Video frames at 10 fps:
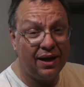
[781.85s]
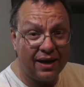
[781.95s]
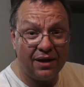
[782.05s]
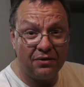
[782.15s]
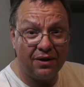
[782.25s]
I
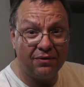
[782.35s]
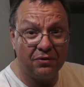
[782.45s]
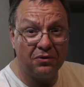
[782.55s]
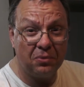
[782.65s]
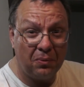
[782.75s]
gotta drive
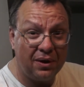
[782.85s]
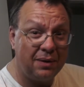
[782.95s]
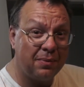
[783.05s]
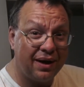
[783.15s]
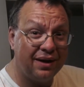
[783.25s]
through
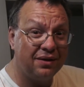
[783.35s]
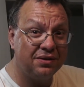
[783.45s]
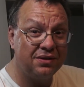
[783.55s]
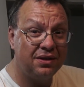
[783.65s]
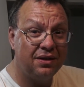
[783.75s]
20
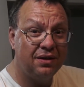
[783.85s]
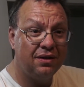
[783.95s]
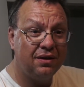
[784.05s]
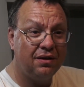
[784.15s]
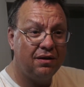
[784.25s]
miles
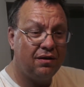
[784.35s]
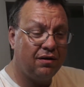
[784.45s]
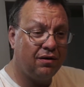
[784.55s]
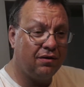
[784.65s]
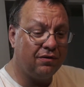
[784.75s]

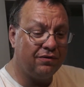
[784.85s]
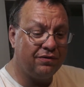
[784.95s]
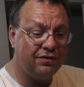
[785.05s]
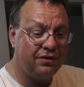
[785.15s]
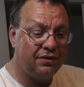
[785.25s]
of
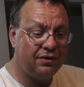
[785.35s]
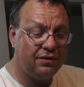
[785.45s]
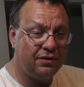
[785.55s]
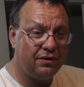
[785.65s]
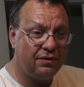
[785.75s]

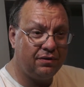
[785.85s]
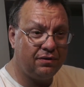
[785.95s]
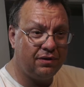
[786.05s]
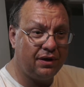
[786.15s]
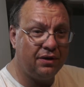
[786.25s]

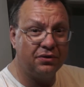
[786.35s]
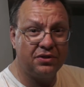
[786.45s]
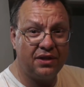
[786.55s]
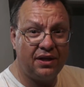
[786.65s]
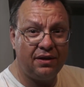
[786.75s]

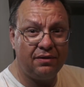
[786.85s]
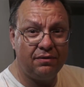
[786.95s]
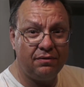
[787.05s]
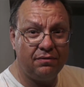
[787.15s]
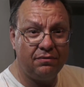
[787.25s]
interstate
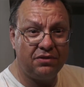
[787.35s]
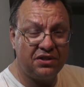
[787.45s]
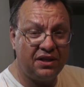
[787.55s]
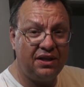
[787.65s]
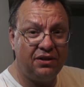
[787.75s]

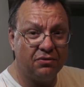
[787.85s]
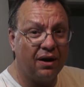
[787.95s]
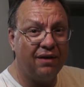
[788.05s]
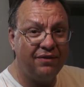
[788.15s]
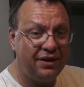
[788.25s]
city
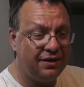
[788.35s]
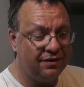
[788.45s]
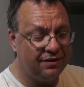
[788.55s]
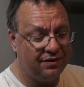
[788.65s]
driving.